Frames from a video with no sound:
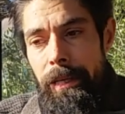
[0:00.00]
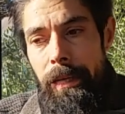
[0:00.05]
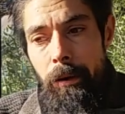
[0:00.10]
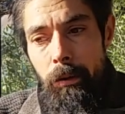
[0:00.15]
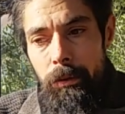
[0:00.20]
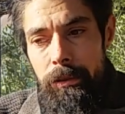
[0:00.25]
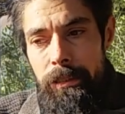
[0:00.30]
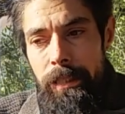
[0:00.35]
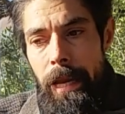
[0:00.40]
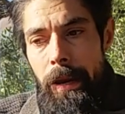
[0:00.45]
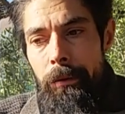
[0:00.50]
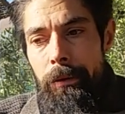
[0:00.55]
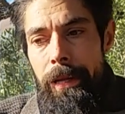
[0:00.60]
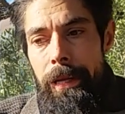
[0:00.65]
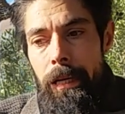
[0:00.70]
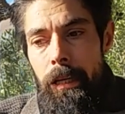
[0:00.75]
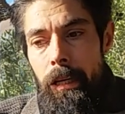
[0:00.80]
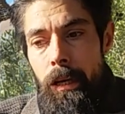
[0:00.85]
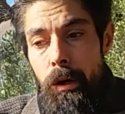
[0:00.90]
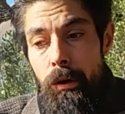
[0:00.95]
and I was
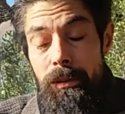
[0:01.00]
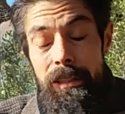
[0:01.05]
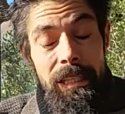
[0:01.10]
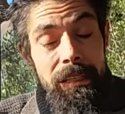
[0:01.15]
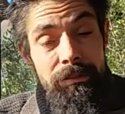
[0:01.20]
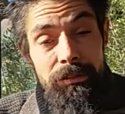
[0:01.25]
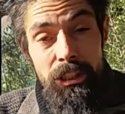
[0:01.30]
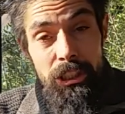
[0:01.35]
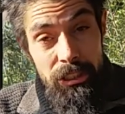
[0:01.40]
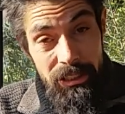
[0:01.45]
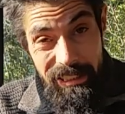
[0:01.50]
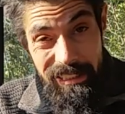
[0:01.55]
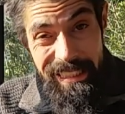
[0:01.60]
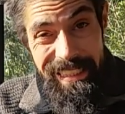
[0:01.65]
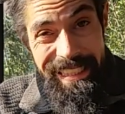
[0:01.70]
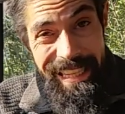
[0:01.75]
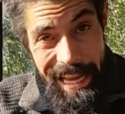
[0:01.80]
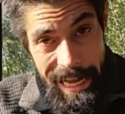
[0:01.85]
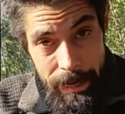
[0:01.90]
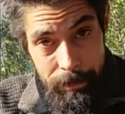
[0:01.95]
carrying a load, even just
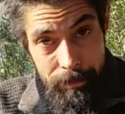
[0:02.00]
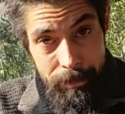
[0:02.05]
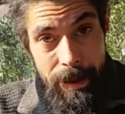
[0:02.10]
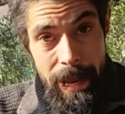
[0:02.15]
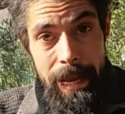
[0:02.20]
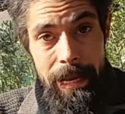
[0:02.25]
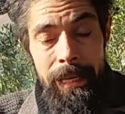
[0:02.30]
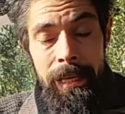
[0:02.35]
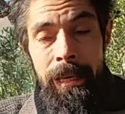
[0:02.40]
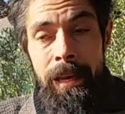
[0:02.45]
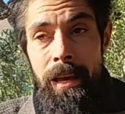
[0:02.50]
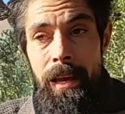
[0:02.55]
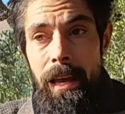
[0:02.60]
day pack,